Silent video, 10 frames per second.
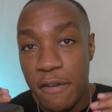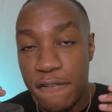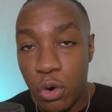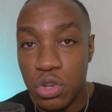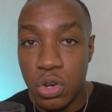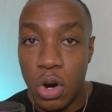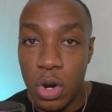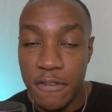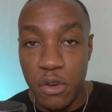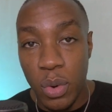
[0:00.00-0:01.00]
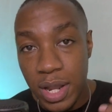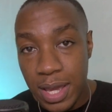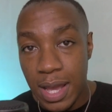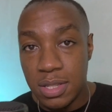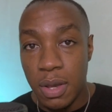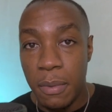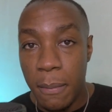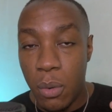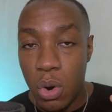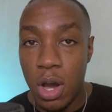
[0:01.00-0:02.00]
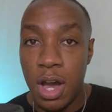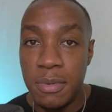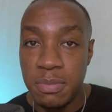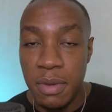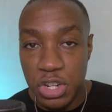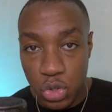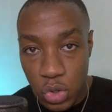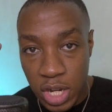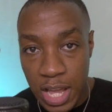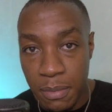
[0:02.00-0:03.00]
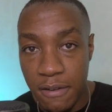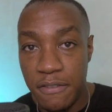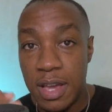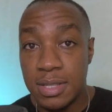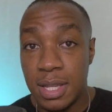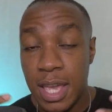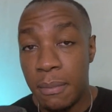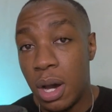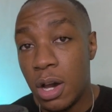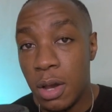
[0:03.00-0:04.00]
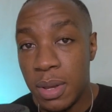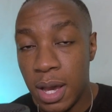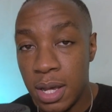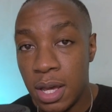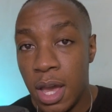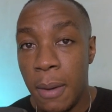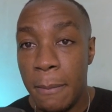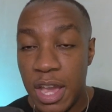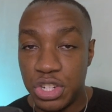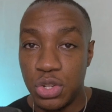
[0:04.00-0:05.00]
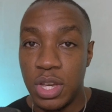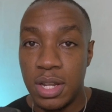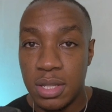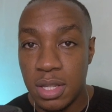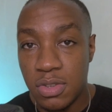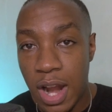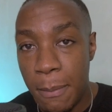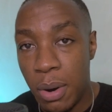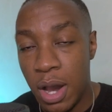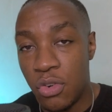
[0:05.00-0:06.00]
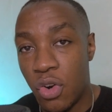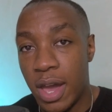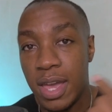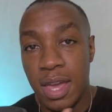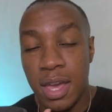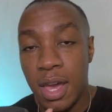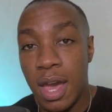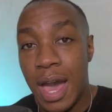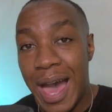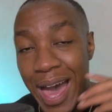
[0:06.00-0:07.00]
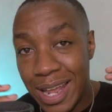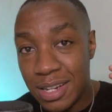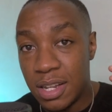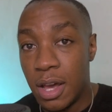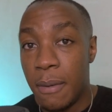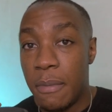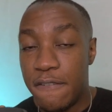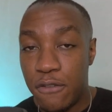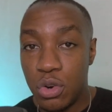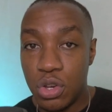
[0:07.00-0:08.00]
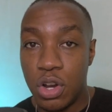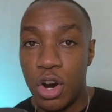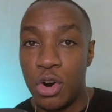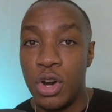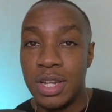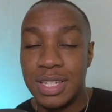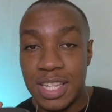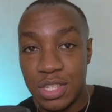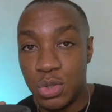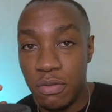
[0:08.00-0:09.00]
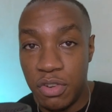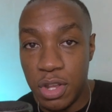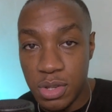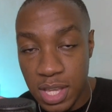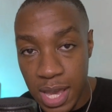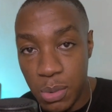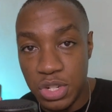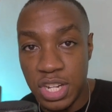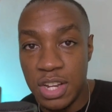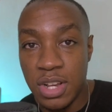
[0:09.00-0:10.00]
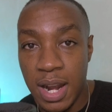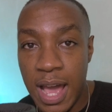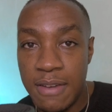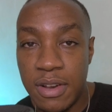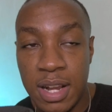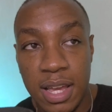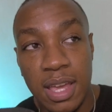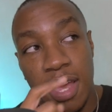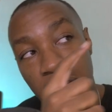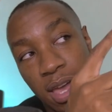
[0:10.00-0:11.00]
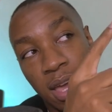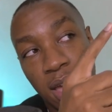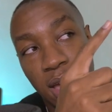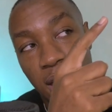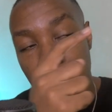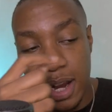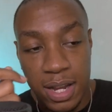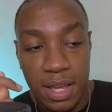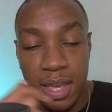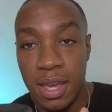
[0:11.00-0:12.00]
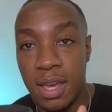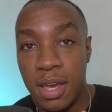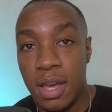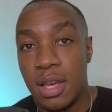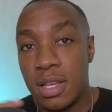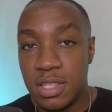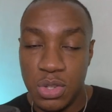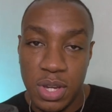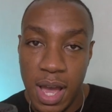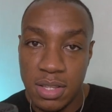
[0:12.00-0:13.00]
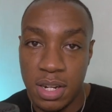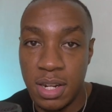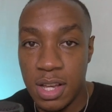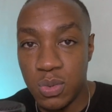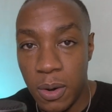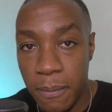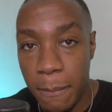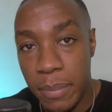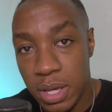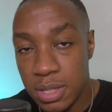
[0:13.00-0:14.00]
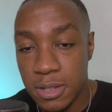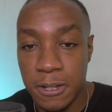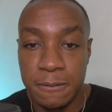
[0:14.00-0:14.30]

Before you go, if you want to get into a bit more herbs, make sure you click my face to get my herb guide. Make sure you hit the subscribe button right here. And before you go, these two videos here will change your life. Click here and click here. See you guys in the next one. Peace.